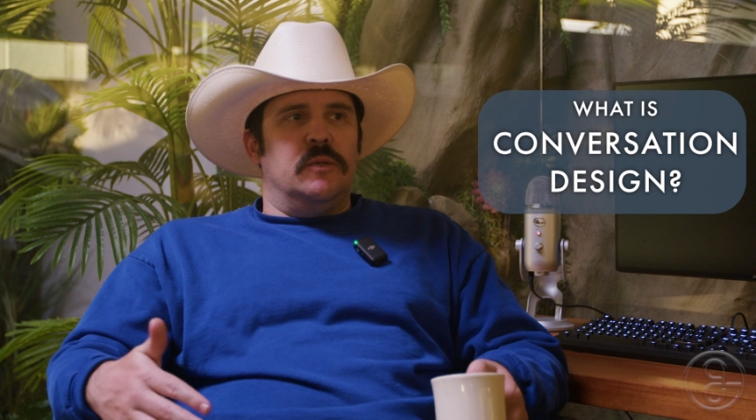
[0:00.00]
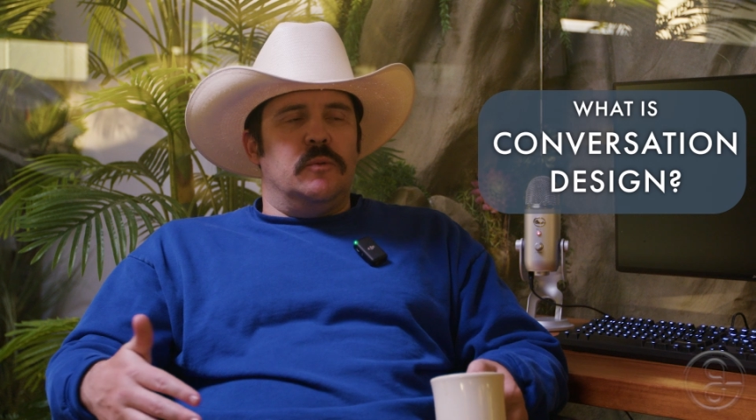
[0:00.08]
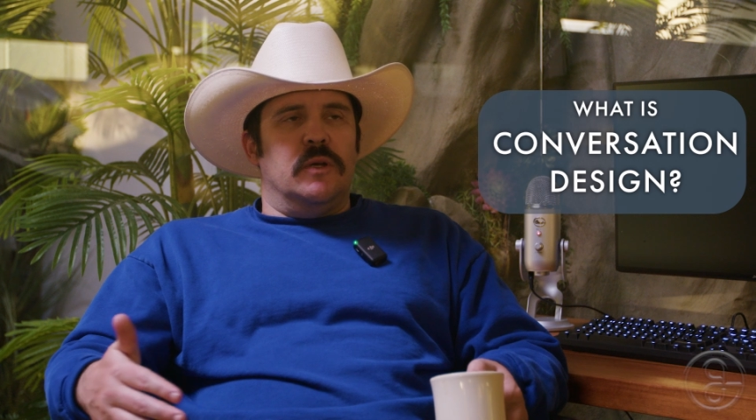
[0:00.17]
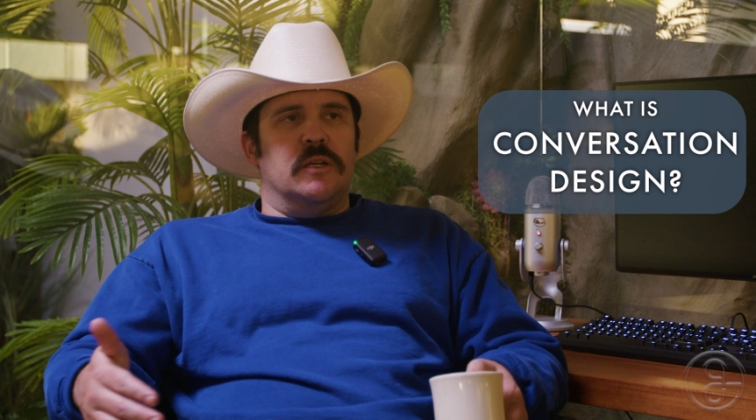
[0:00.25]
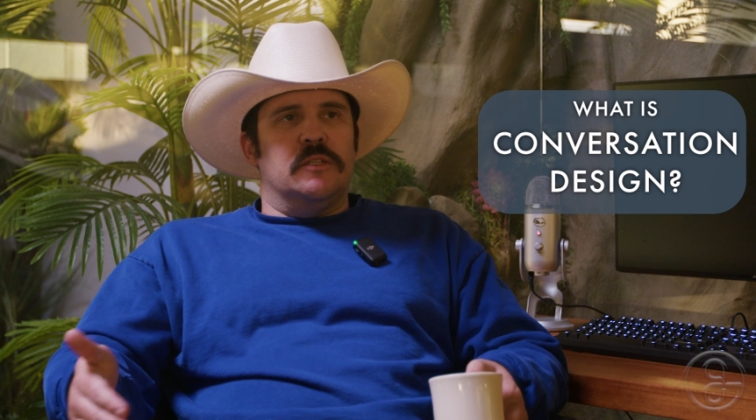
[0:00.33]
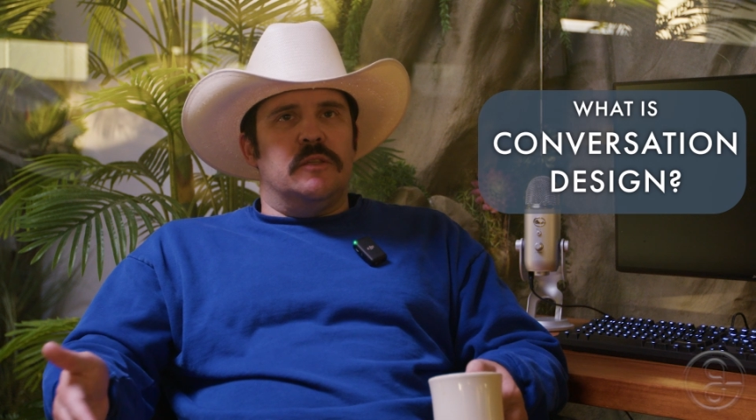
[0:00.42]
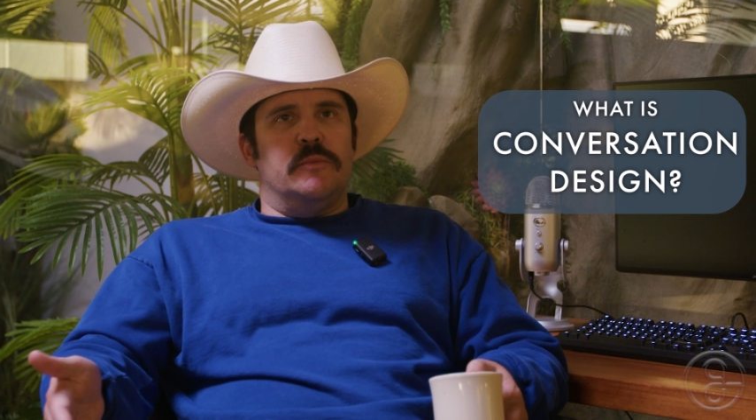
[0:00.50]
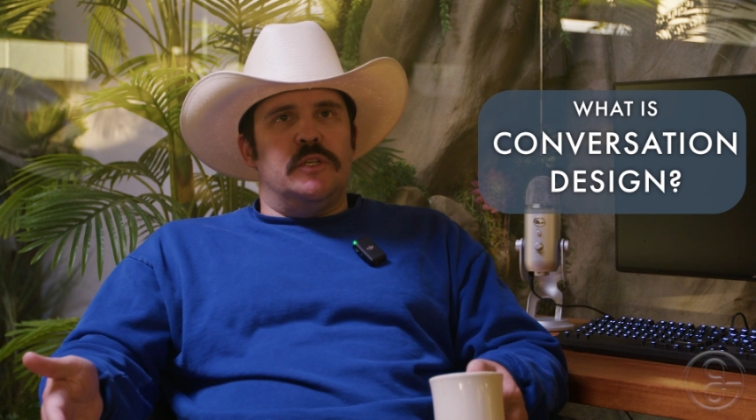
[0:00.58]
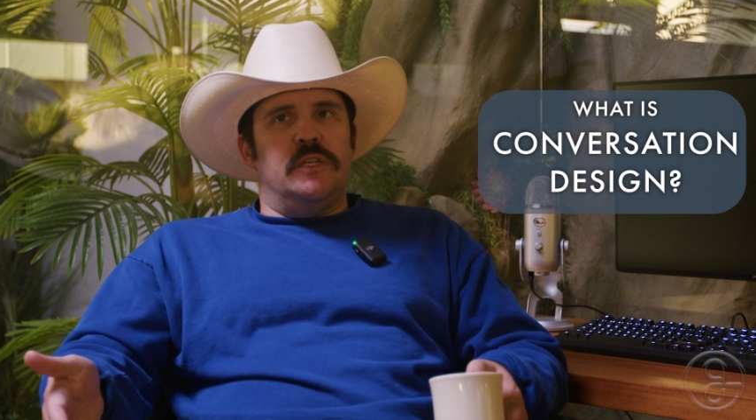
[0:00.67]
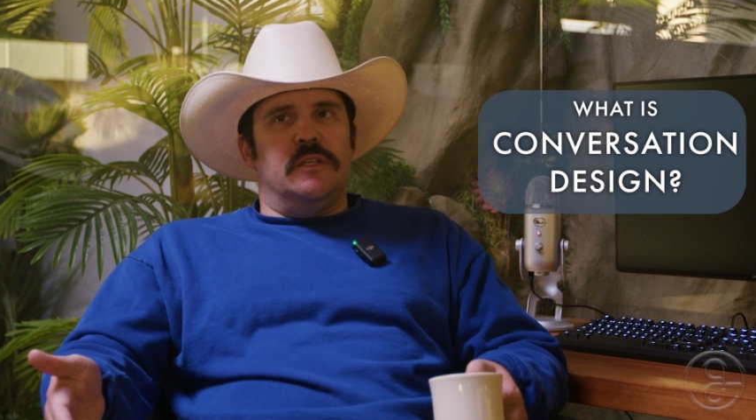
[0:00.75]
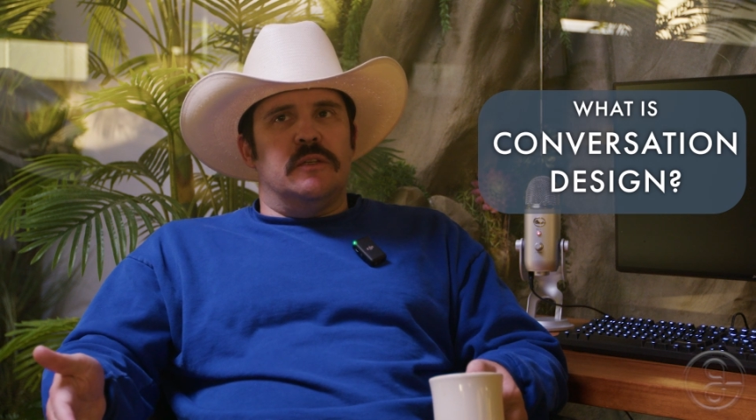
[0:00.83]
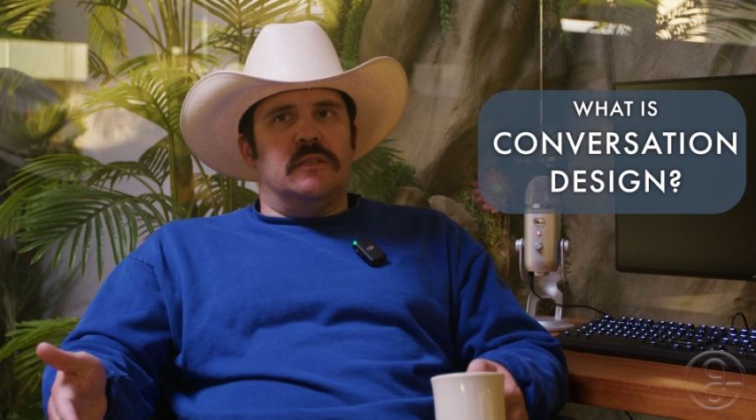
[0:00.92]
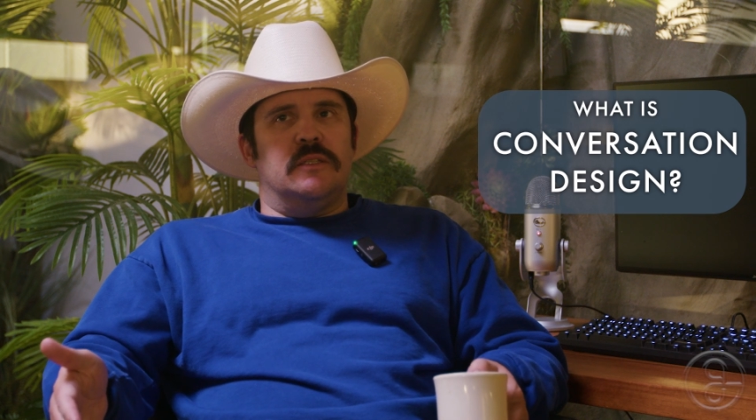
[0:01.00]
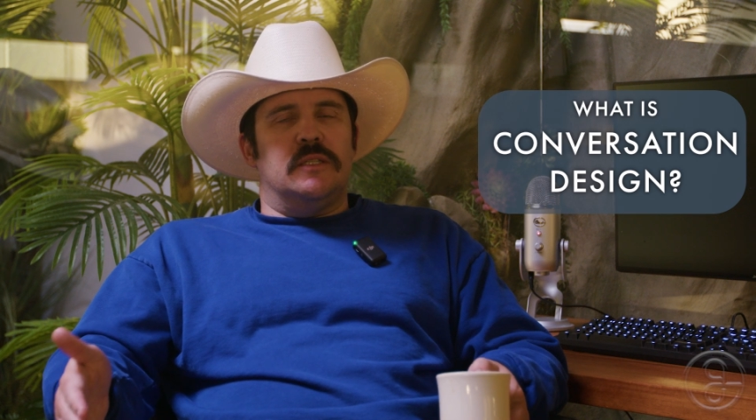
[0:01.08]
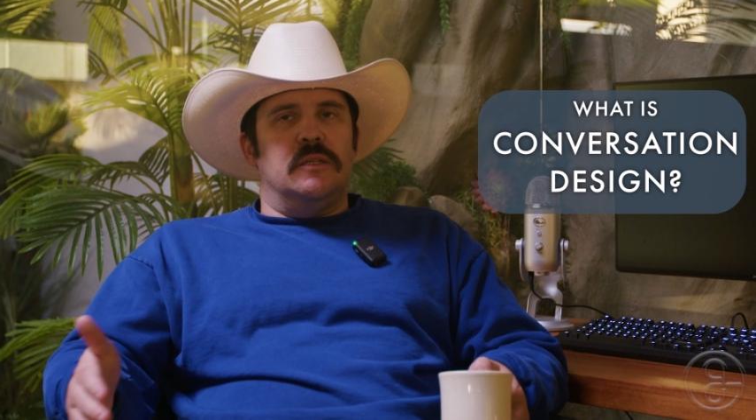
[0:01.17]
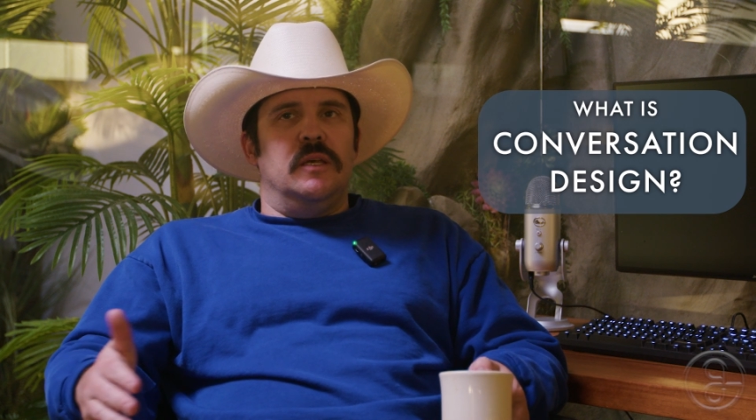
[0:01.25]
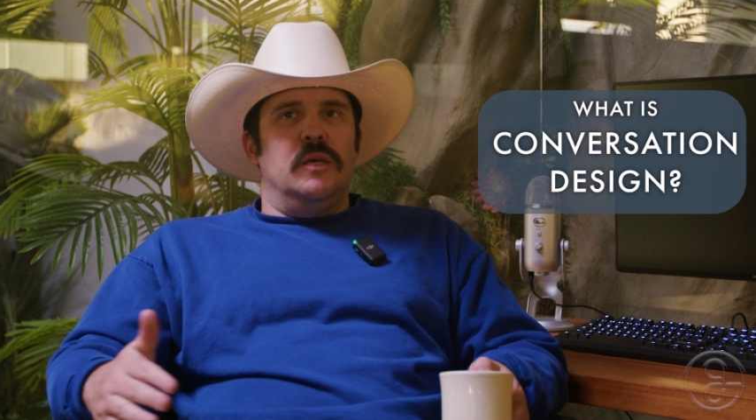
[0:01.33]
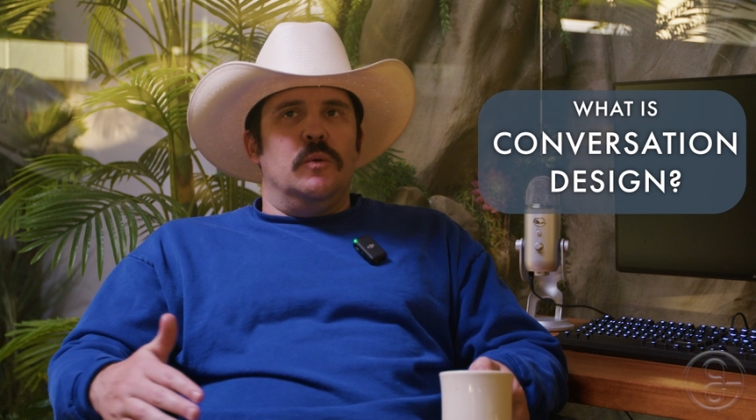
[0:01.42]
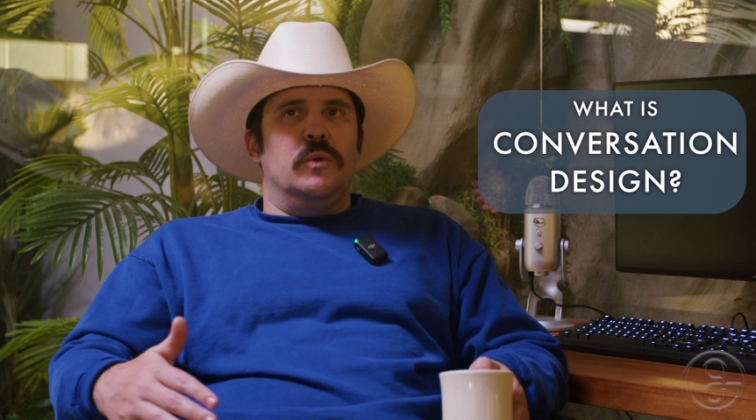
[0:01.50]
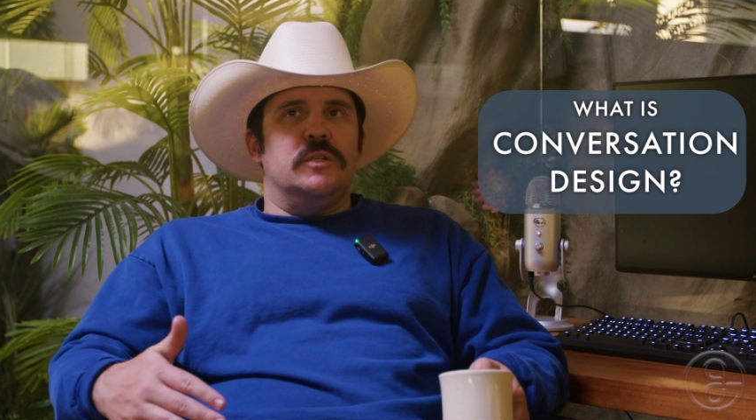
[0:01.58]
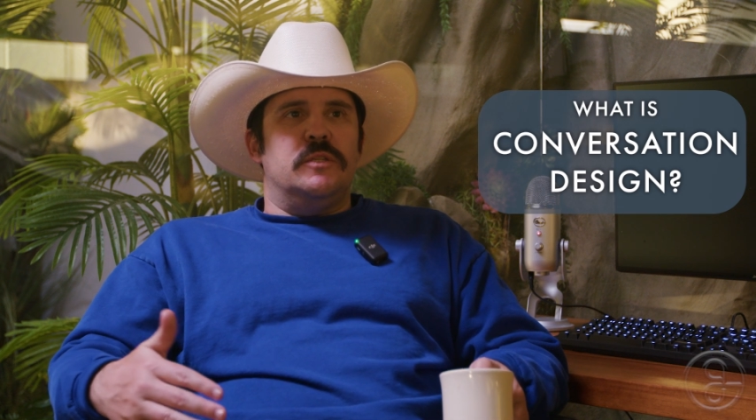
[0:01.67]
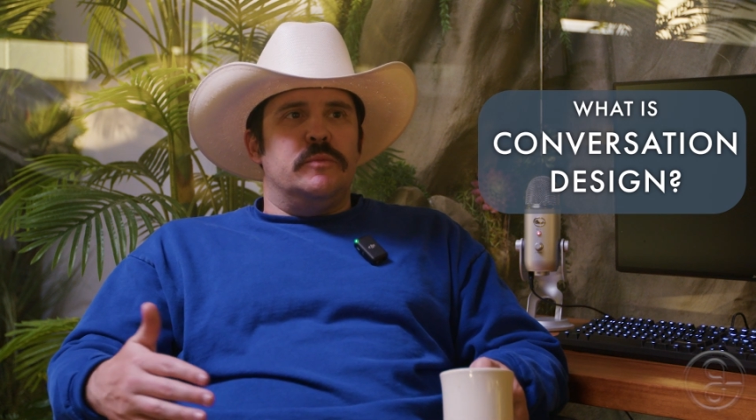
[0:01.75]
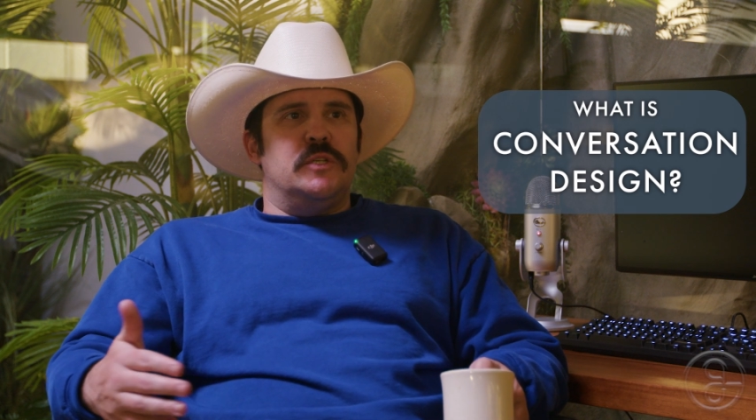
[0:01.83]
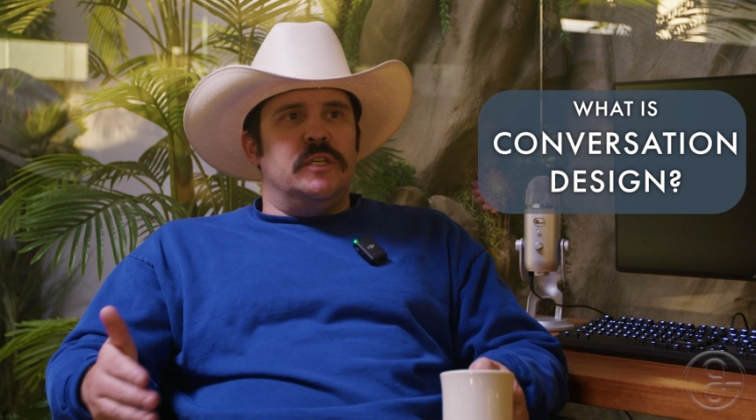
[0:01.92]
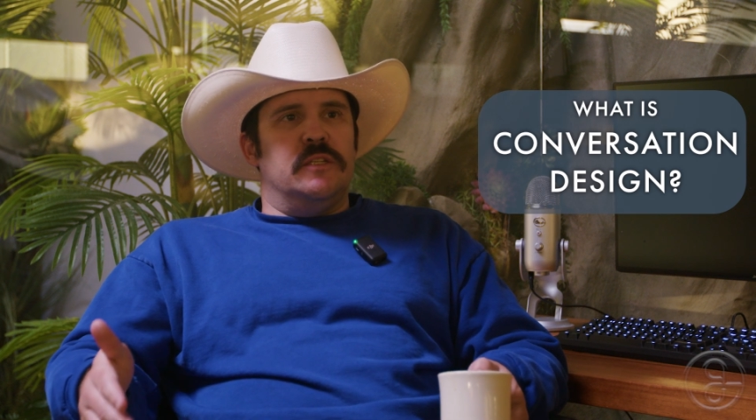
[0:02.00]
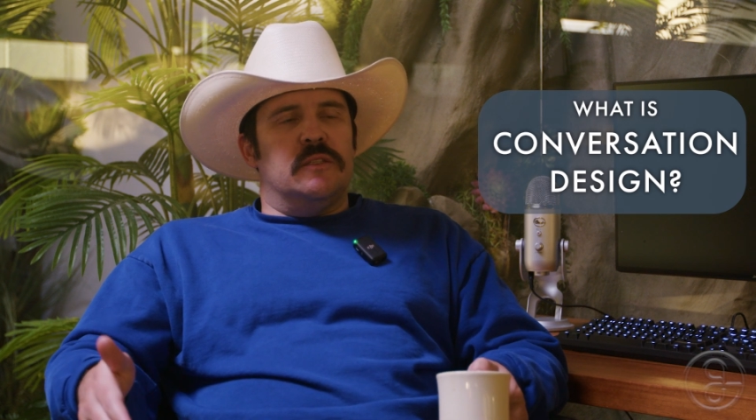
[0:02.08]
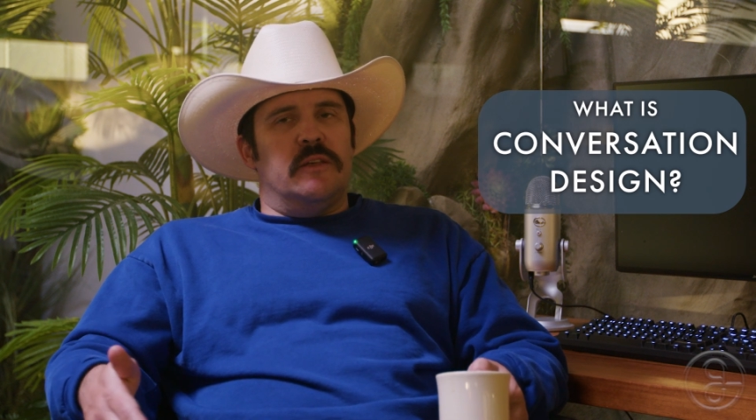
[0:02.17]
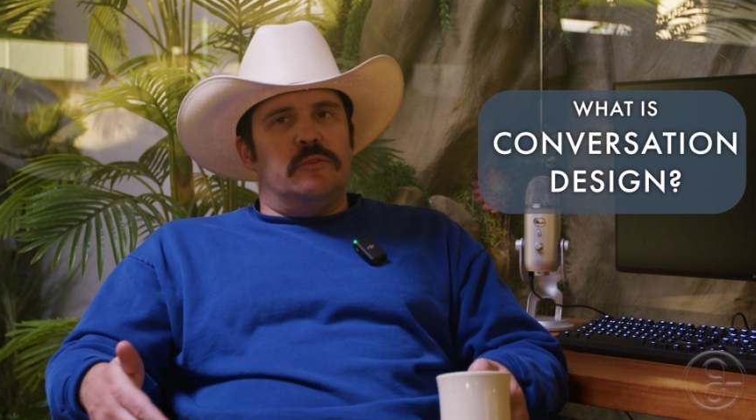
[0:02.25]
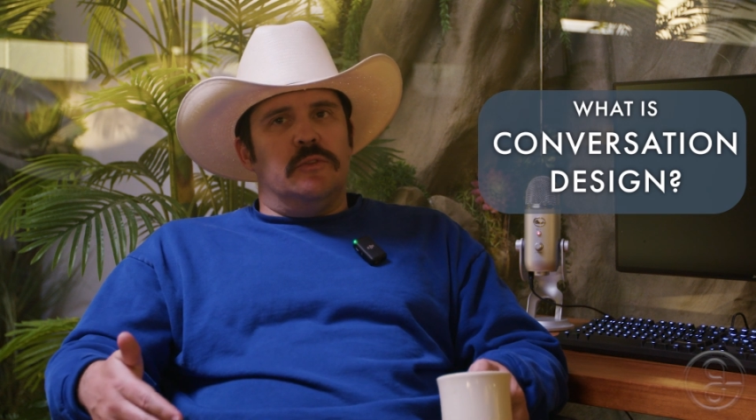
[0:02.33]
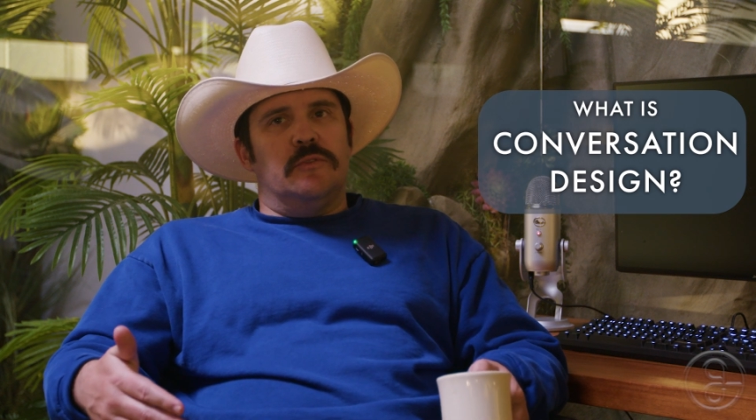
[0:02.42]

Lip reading: where's the machine's level